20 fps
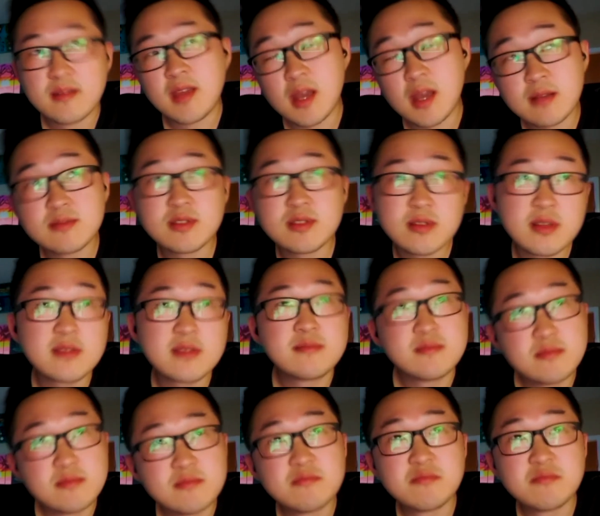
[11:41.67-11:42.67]
so like
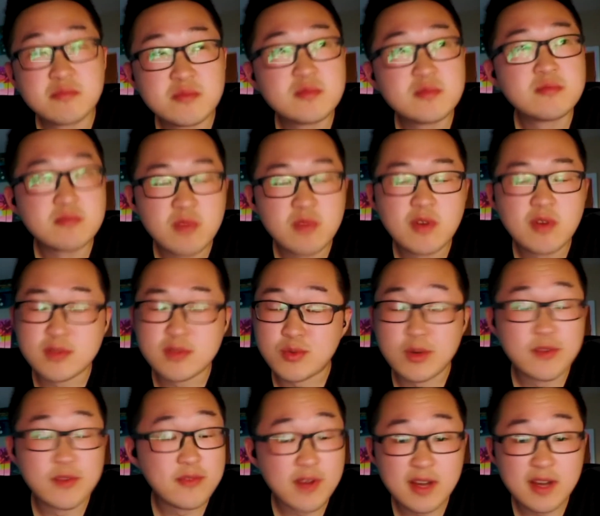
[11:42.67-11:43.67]
over
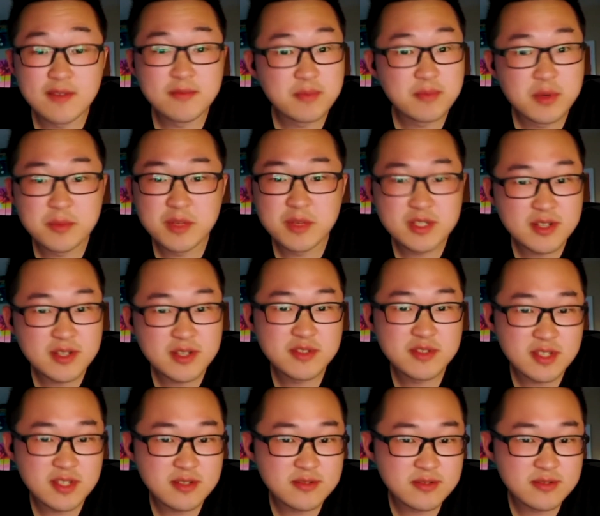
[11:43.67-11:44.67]
25 pretty much every
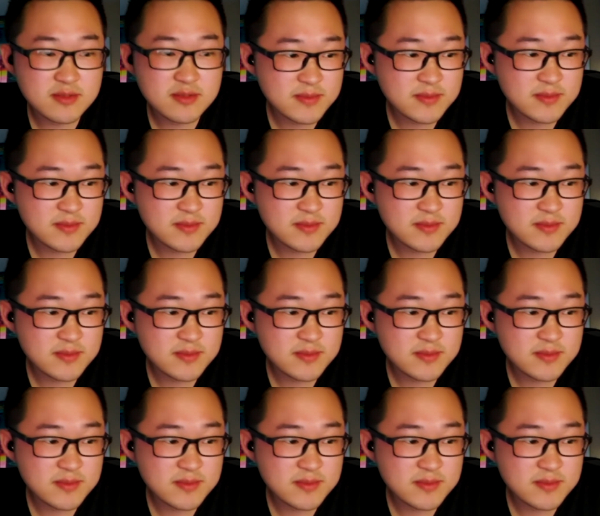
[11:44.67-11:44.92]
cycle.